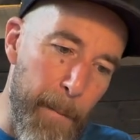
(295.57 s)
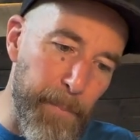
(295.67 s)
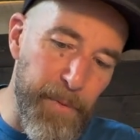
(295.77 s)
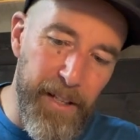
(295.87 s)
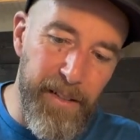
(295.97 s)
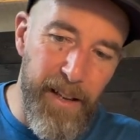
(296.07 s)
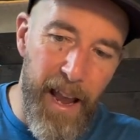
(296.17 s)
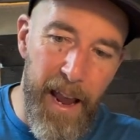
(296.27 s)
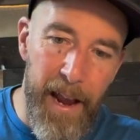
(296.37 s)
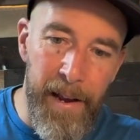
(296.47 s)
let's
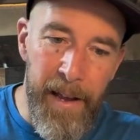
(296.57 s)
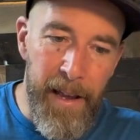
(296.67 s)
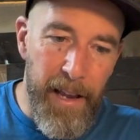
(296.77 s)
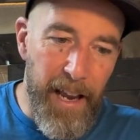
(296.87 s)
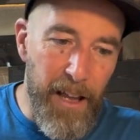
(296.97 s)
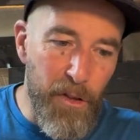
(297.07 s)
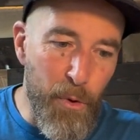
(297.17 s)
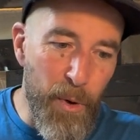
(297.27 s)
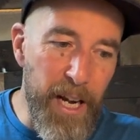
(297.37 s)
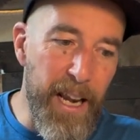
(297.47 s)
say in
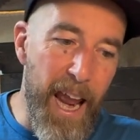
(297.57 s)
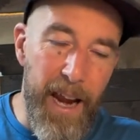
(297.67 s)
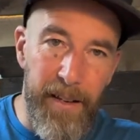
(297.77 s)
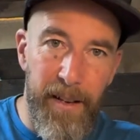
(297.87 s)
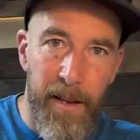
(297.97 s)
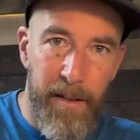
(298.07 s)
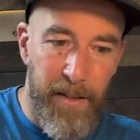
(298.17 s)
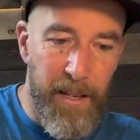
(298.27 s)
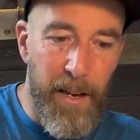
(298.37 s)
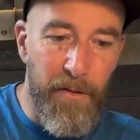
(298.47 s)
3 days to
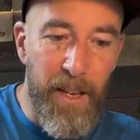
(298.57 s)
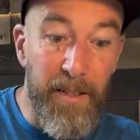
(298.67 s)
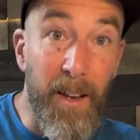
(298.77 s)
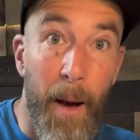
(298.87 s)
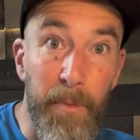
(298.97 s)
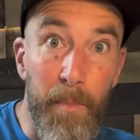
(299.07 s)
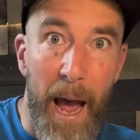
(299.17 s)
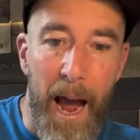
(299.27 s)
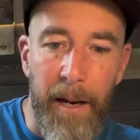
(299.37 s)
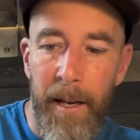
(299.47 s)
see if this comes
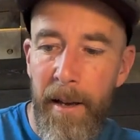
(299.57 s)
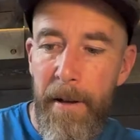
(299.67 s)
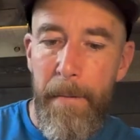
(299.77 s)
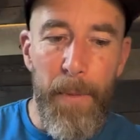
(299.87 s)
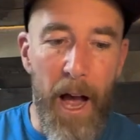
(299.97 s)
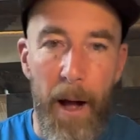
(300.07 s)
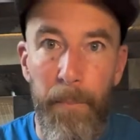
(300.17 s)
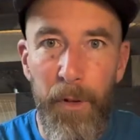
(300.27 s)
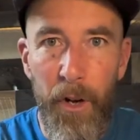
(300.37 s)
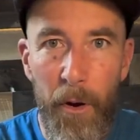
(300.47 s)
back.
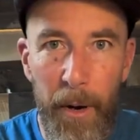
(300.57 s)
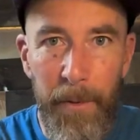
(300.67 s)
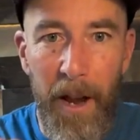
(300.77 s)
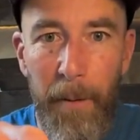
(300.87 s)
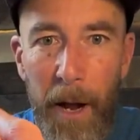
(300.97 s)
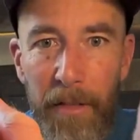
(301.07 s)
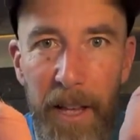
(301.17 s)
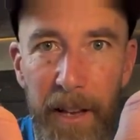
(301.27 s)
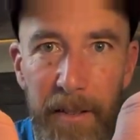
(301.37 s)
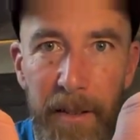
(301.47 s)
You know what I'm talking about?
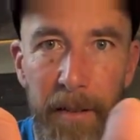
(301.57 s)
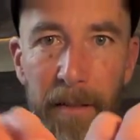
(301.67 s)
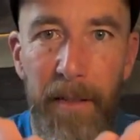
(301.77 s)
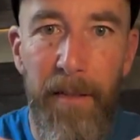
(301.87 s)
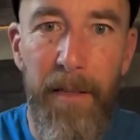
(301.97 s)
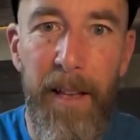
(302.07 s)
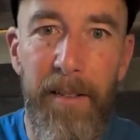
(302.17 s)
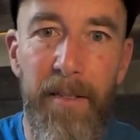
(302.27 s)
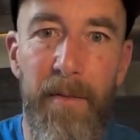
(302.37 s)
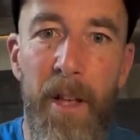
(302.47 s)
This.
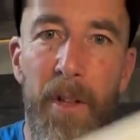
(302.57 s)
this